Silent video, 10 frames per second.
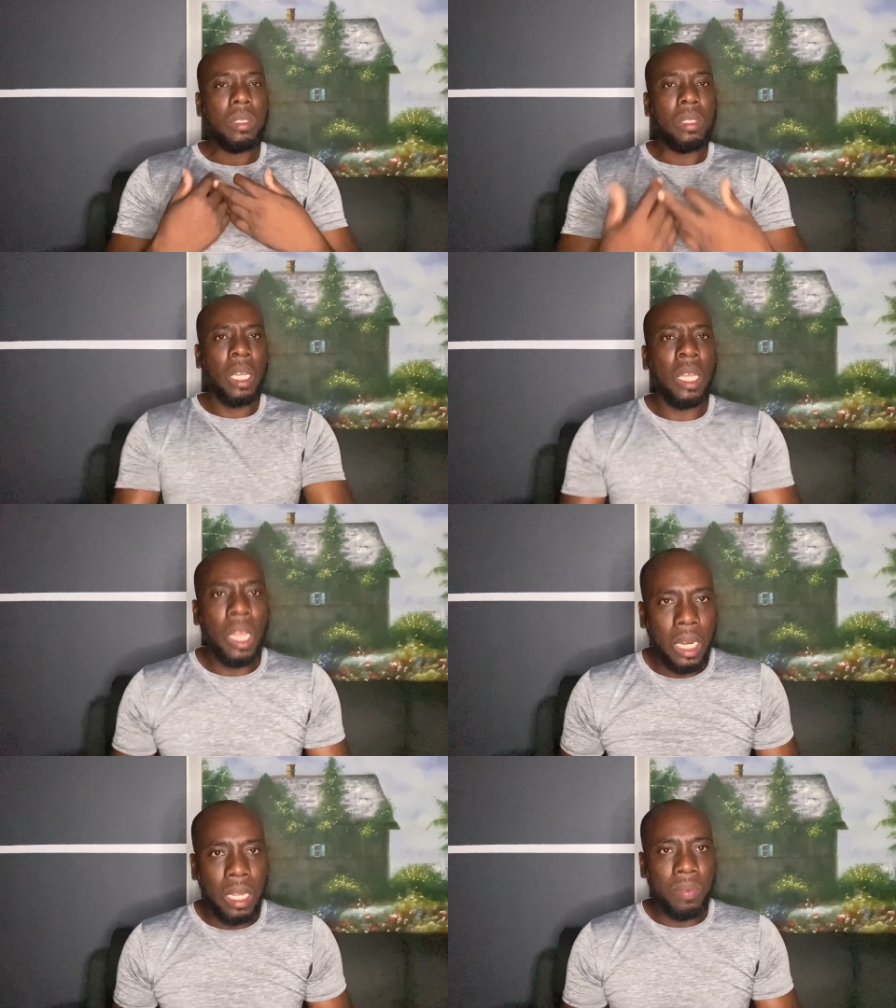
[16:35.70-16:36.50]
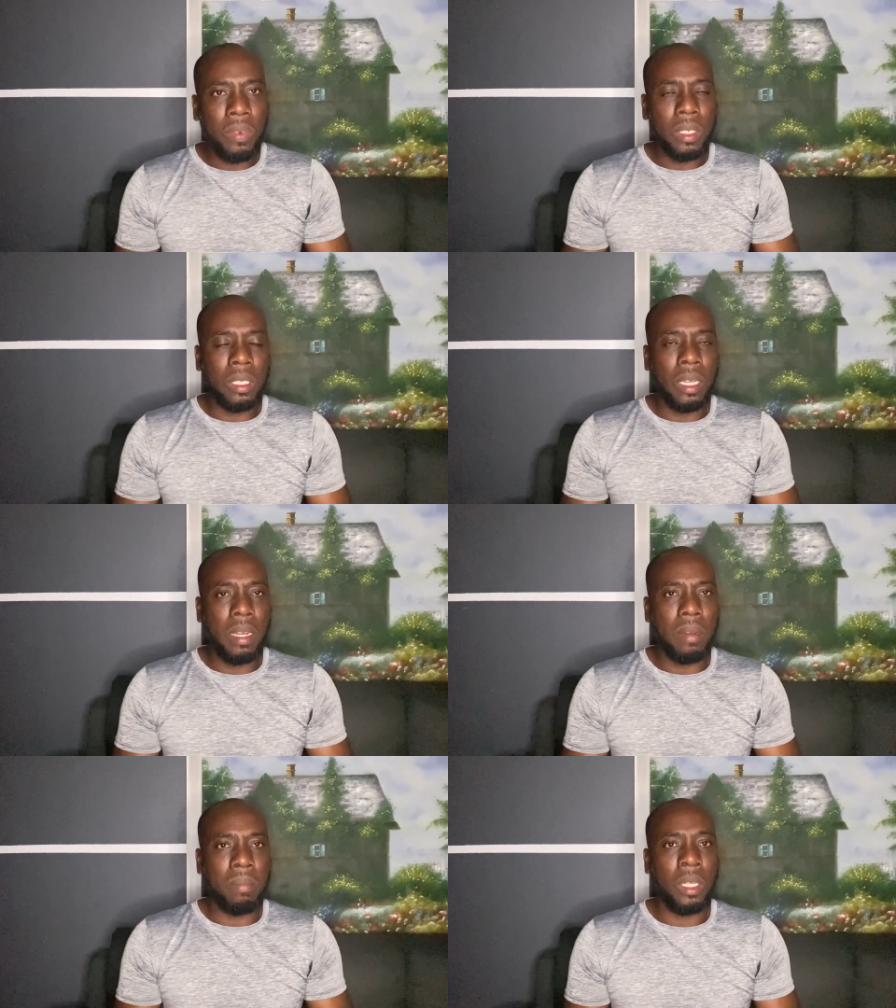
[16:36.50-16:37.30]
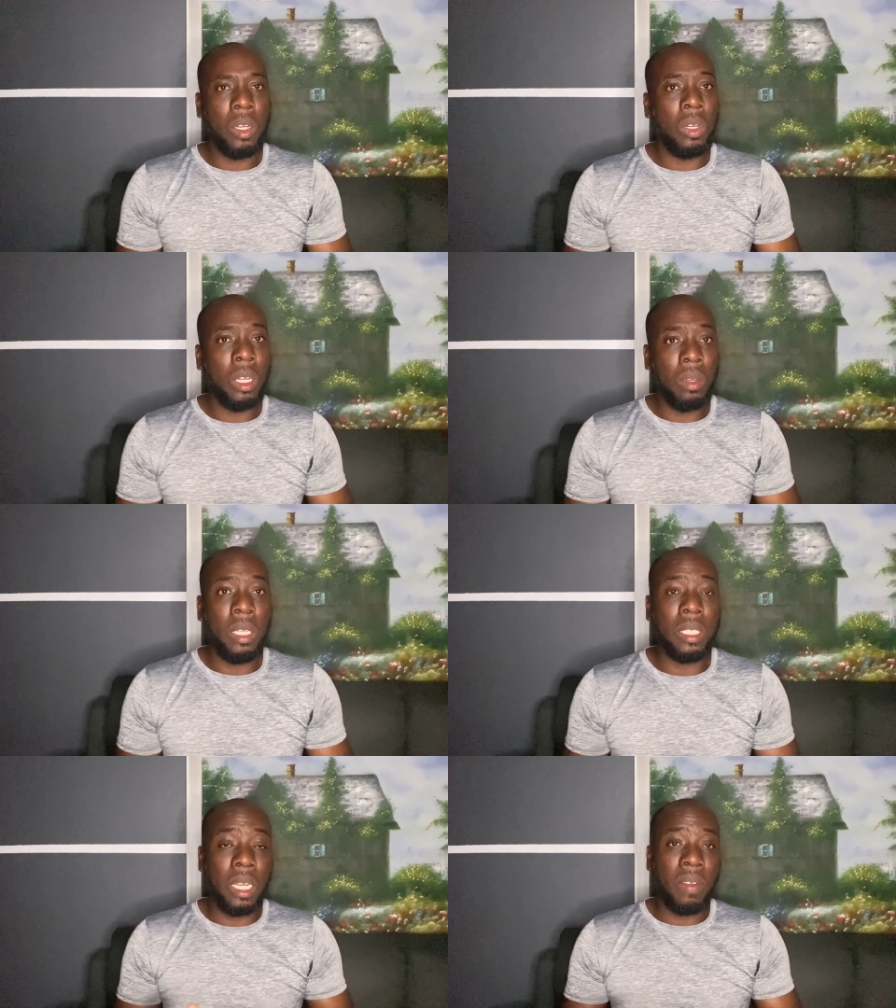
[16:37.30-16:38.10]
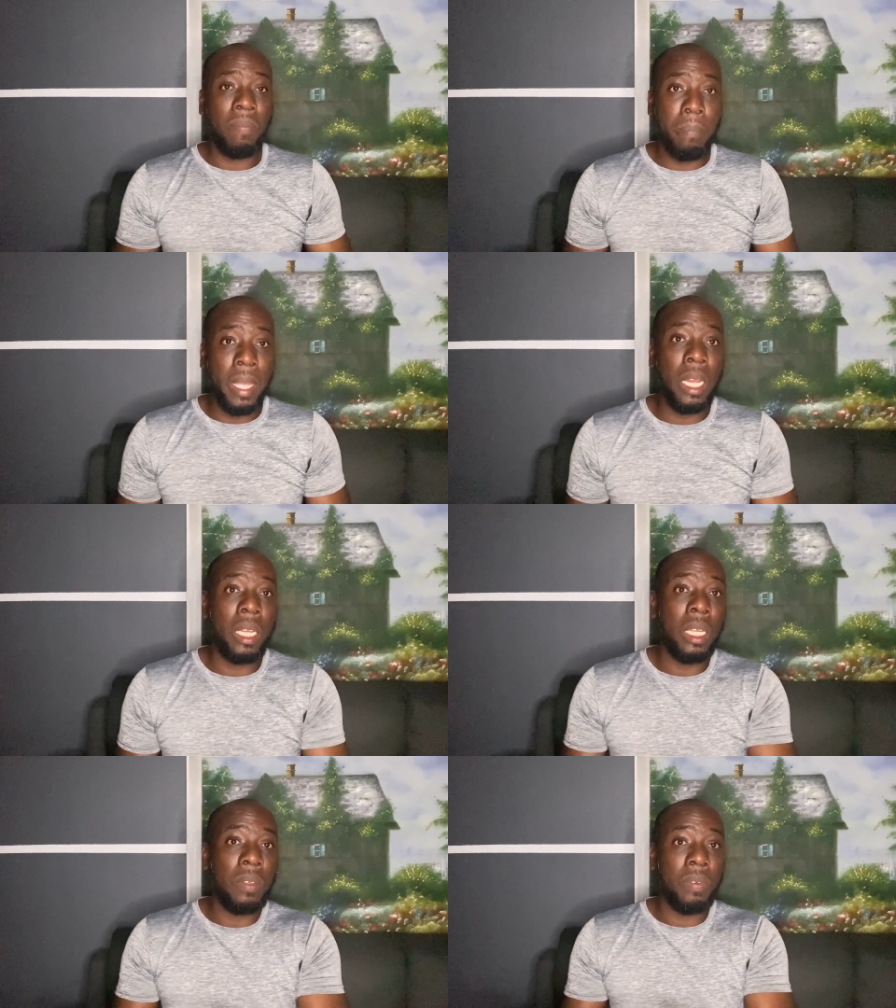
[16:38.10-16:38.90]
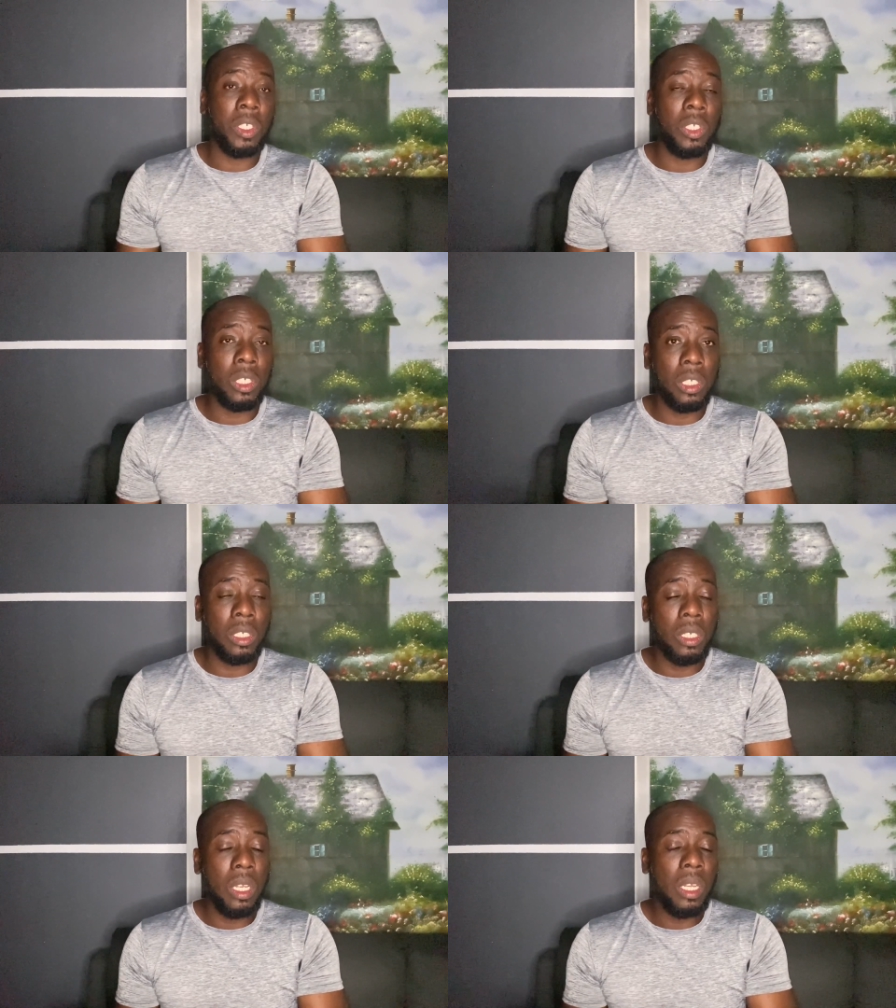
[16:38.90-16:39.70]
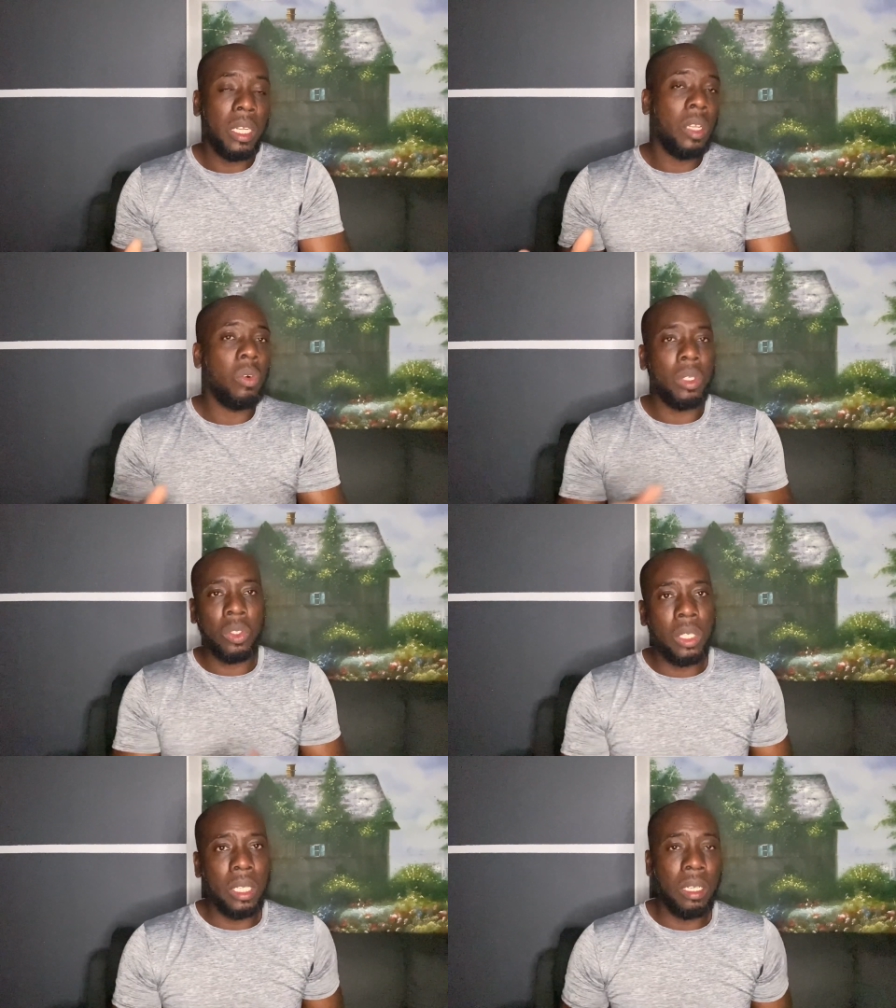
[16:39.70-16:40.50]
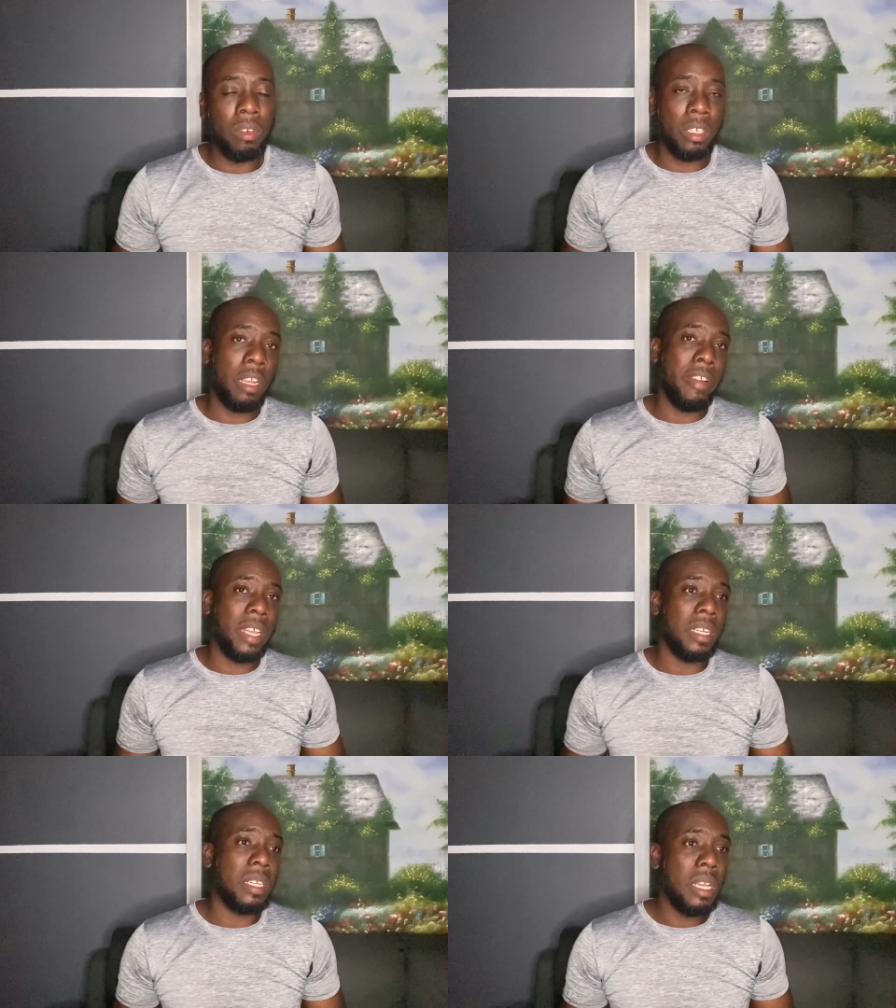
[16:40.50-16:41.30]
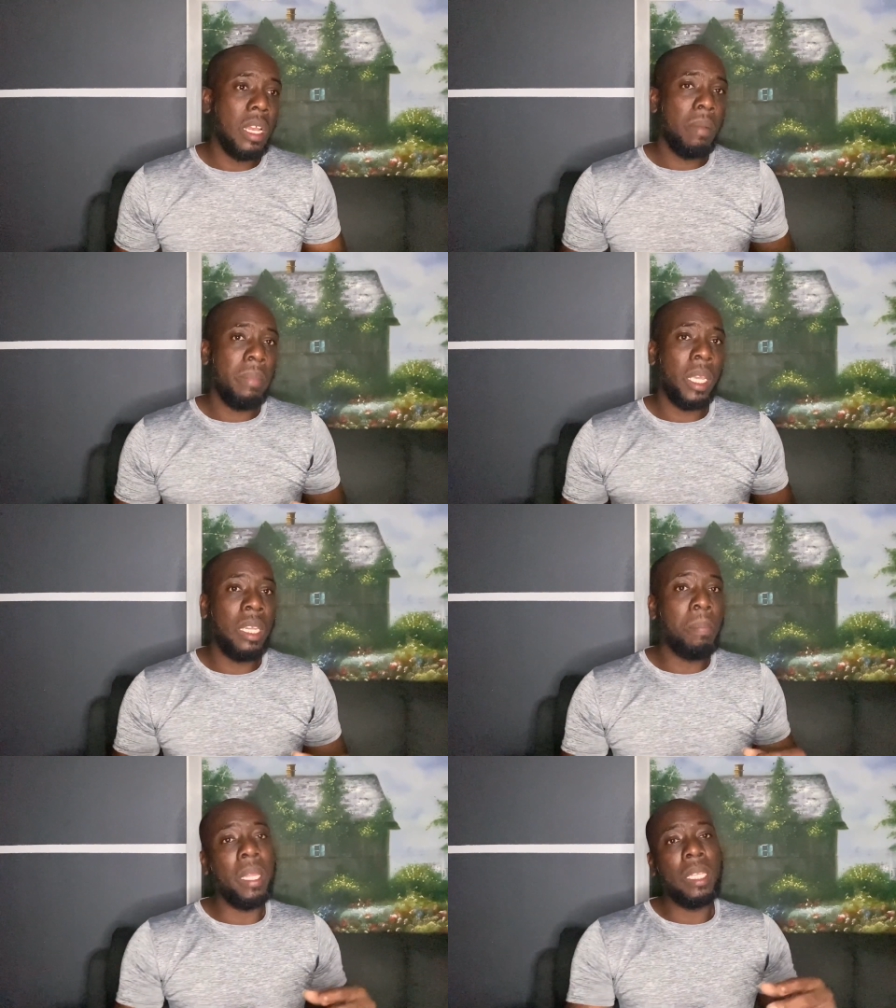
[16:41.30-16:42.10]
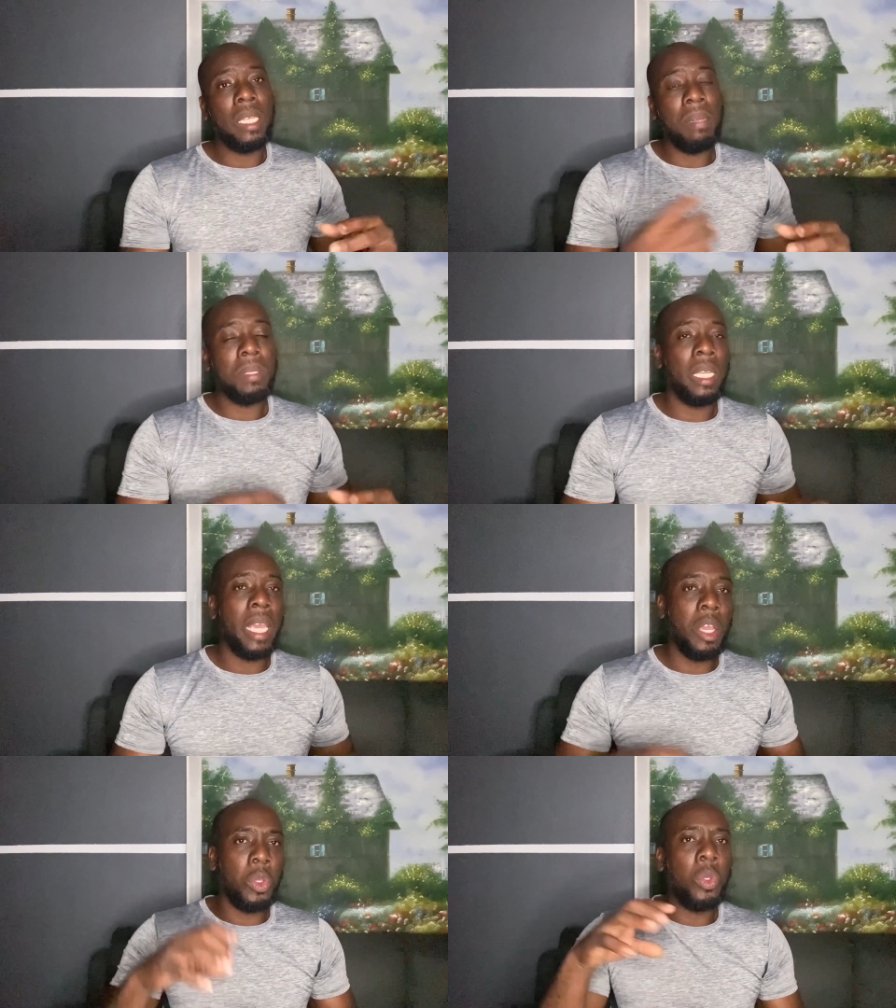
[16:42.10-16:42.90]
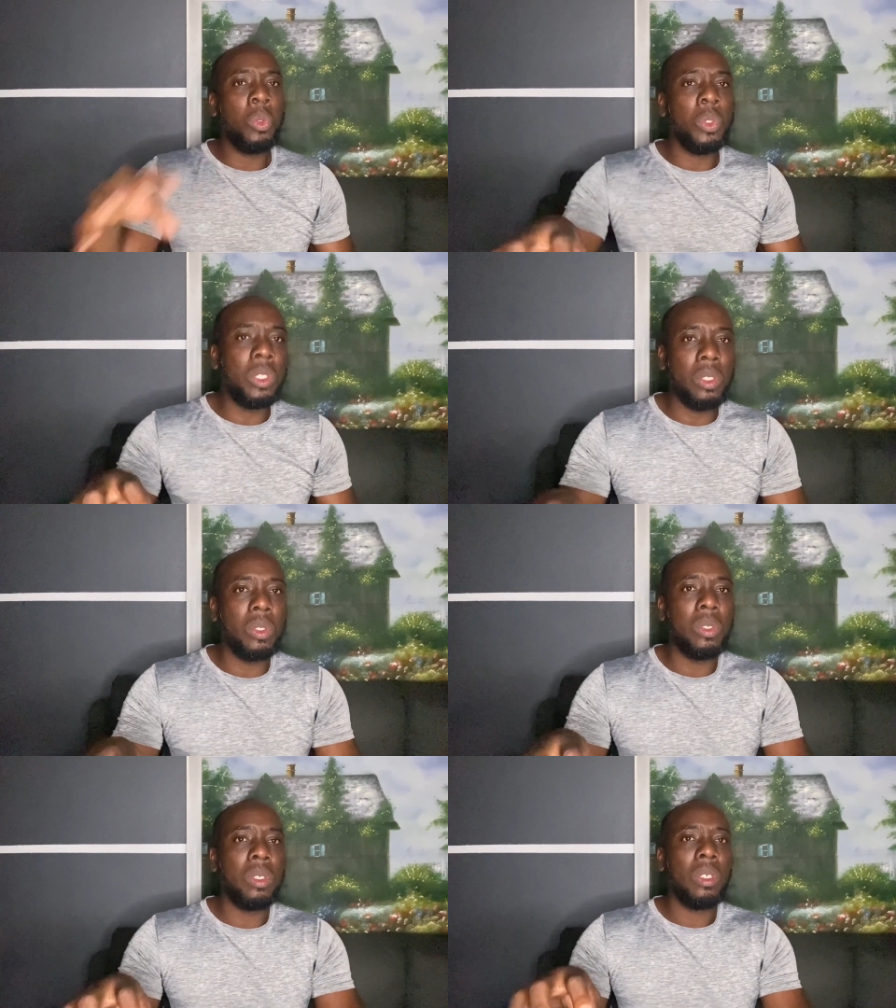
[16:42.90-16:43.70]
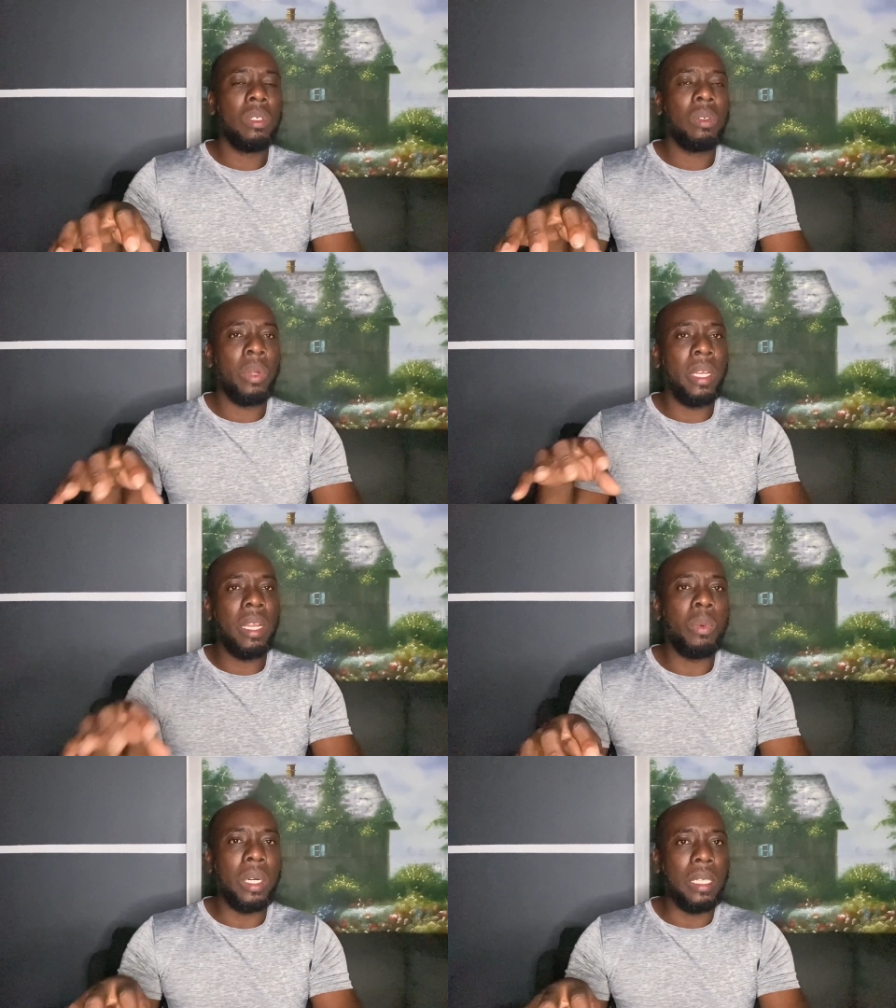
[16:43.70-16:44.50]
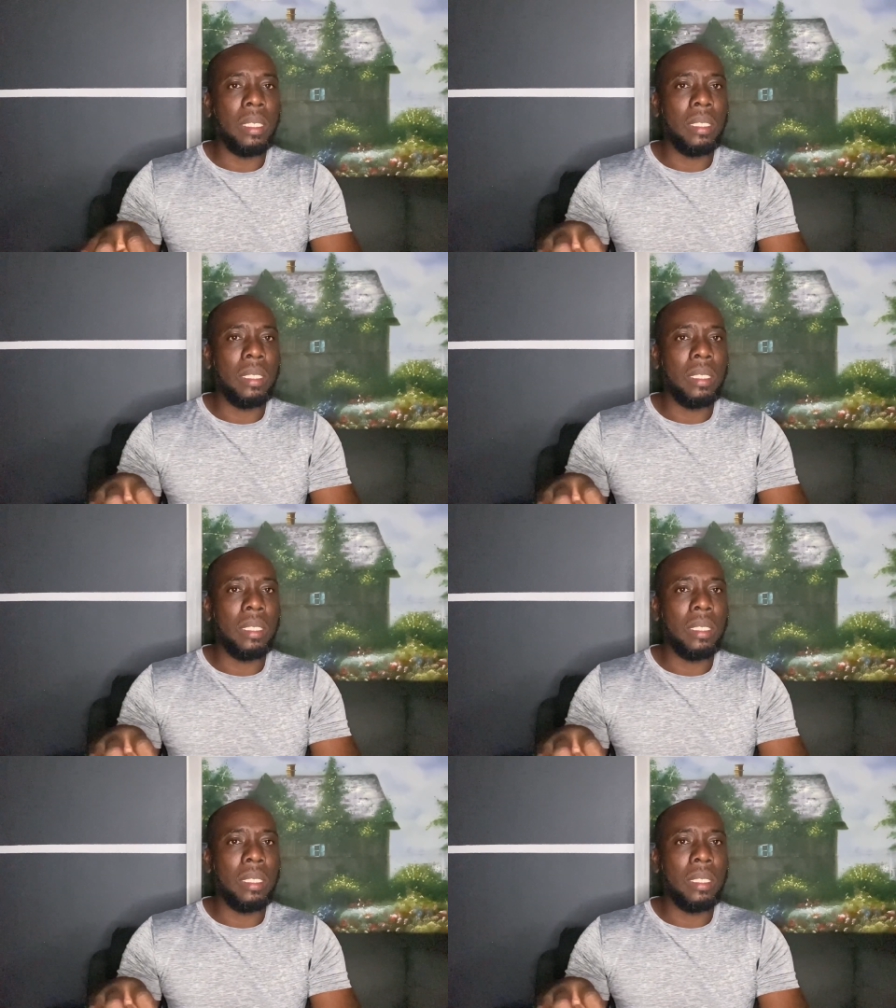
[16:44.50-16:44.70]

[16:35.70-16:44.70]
and all that for um they don't they, instead of building the infrastructure, they don't want to do that. They were there to make it dependent on them so they can use you when they want.